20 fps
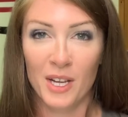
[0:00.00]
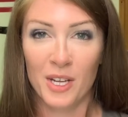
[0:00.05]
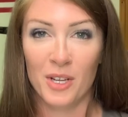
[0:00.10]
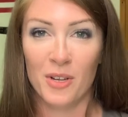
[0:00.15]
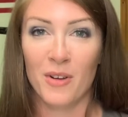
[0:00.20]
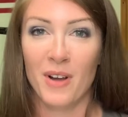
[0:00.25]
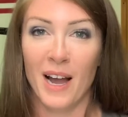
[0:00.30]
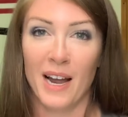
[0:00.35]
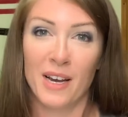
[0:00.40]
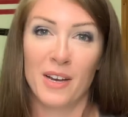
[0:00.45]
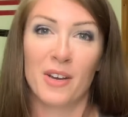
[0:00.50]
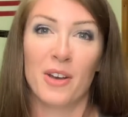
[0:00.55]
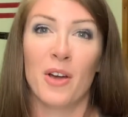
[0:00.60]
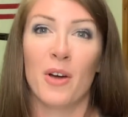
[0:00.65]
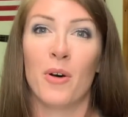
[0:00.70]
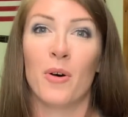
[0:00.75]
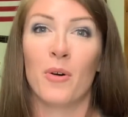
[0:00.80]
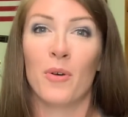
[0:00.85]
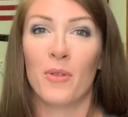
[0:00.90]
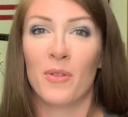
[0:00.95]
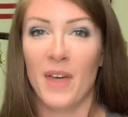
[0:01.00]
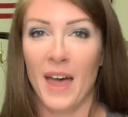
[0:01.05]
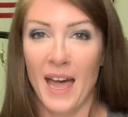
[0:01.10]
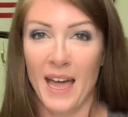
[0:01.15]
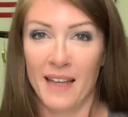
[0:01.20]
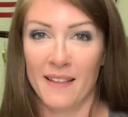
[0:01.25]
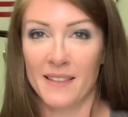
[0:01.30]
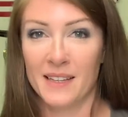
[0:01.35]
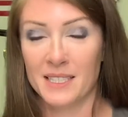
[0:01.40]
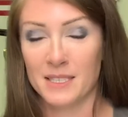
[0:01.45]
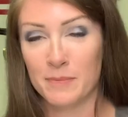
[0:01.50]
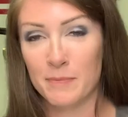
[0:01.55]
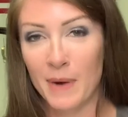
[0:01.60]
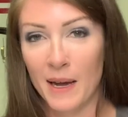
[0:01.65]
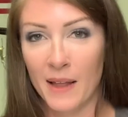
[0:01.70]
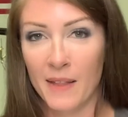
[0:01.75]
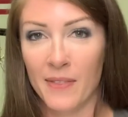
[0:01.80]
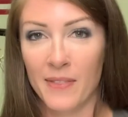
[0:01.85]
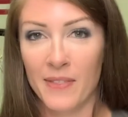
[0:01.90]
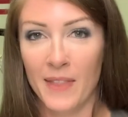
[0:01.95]
you kind of know that this
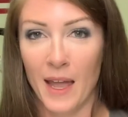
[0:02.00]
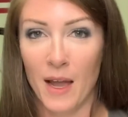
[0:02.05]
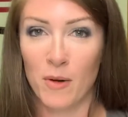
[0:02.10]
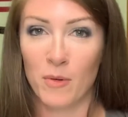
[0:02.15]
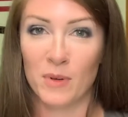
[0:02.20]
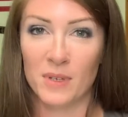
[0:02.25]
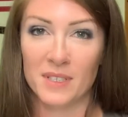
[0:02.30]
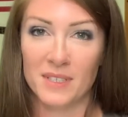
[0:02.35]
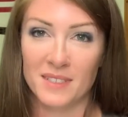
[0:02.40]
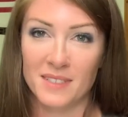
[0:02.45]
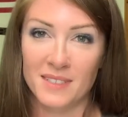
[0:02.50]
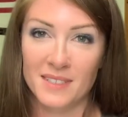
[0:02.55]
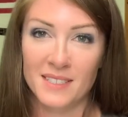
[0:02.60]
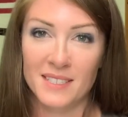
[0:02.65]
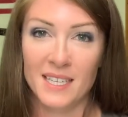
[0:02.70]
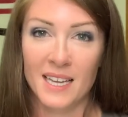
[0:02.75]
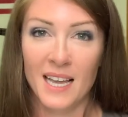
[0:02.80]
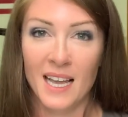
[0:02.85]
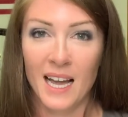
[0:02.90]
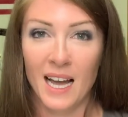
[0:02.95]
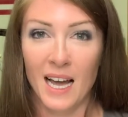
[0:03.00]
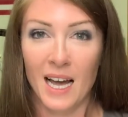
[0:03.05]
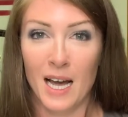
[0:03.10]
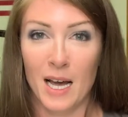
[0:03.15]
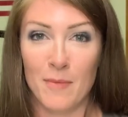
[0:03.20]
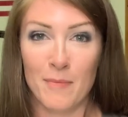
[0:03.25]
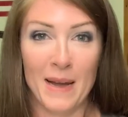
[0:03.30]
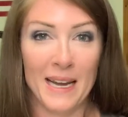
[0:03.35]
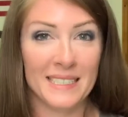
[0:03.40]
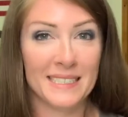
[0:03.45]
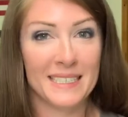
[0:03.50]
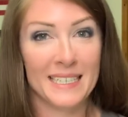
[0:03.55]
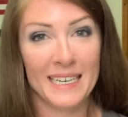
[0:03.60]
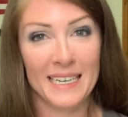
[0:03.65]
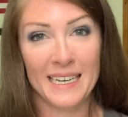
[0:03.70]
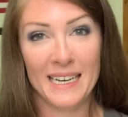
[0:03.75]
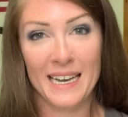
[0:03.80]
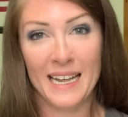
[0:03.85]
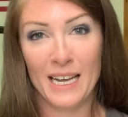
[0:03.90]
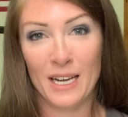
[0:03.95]
month I
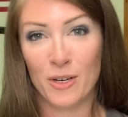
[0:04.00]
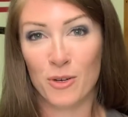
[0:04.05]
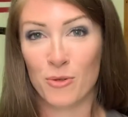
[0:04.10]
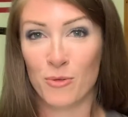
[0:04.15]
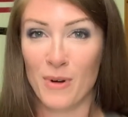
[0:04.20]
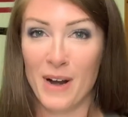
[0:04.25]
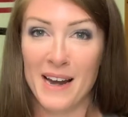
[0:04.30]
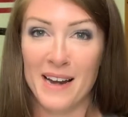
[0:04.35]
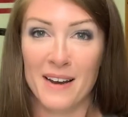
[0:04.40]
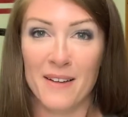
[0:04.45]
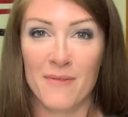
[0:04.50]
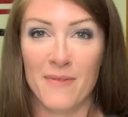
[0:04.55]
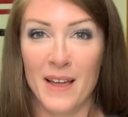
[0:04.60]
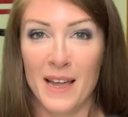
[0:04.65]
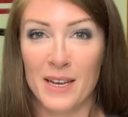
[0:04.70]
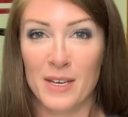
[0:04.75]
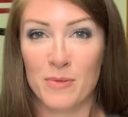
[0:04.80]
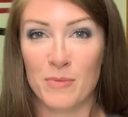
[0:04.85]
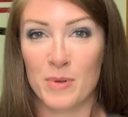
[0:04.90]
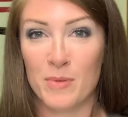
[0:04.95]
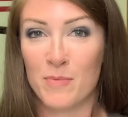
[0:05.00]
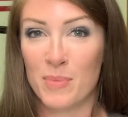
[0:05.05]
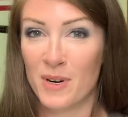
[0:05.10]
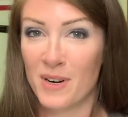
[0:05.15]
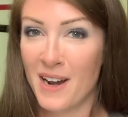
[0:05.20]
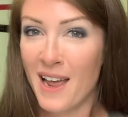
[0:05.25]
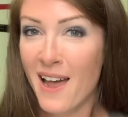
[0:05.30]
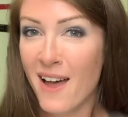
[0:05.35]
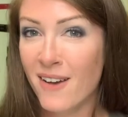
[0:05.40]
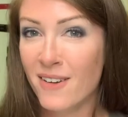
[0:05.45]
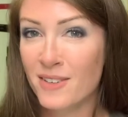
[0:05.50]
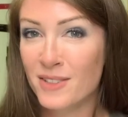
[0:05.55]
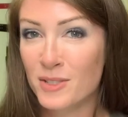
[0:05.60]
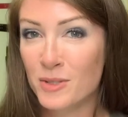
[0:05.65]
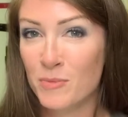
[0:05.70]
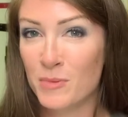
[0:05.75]
did a great event with Brunels,